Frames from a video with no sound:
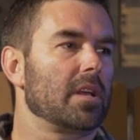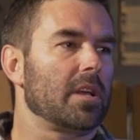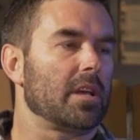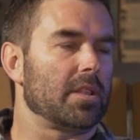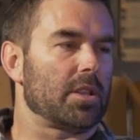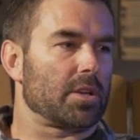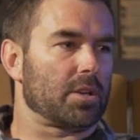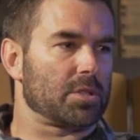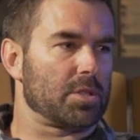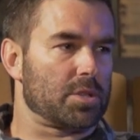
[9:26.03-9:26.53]

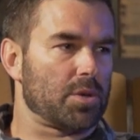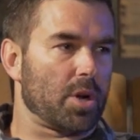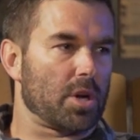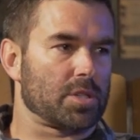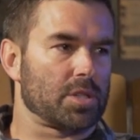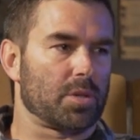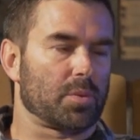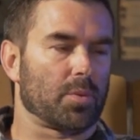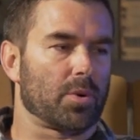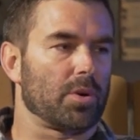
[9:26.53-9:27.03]
in the
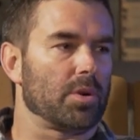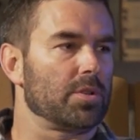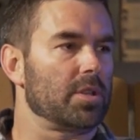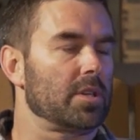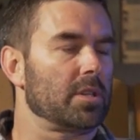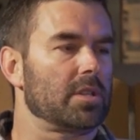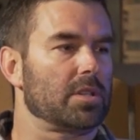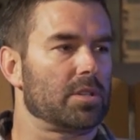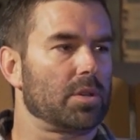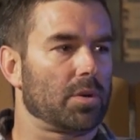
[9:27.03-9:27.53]
construction world
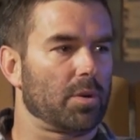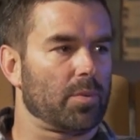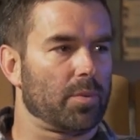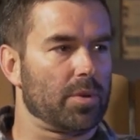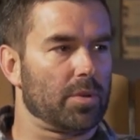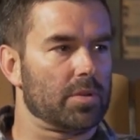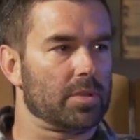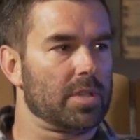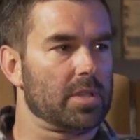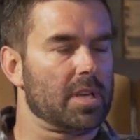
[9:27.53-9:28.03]
and in the dirt
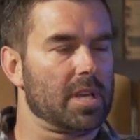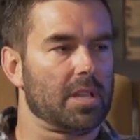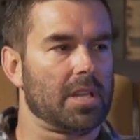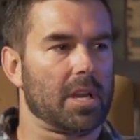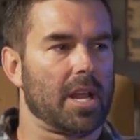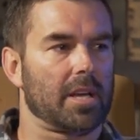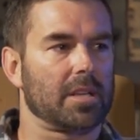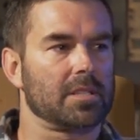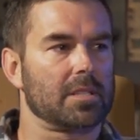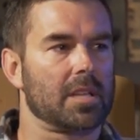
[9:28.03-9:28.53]
world in the
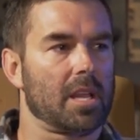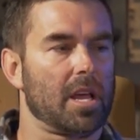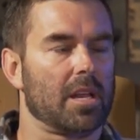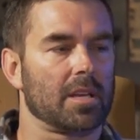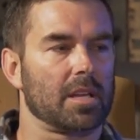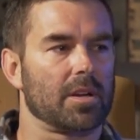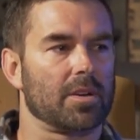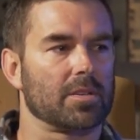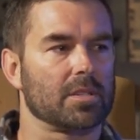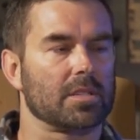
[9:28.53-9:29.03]
next 10
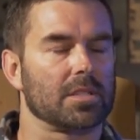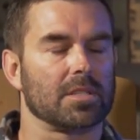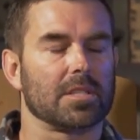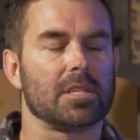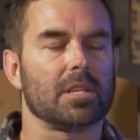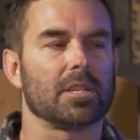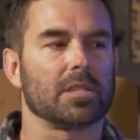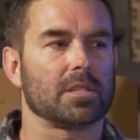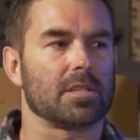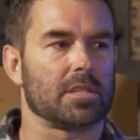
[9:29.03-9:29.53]
years
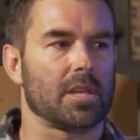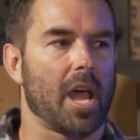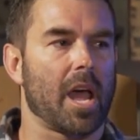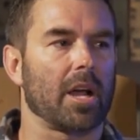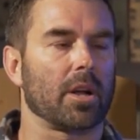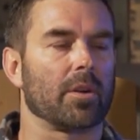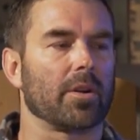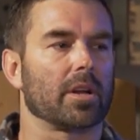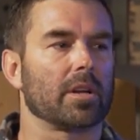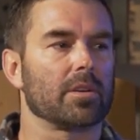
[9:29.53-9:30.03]
is
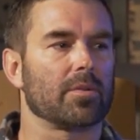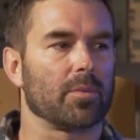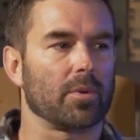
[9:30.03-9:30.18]
staggering.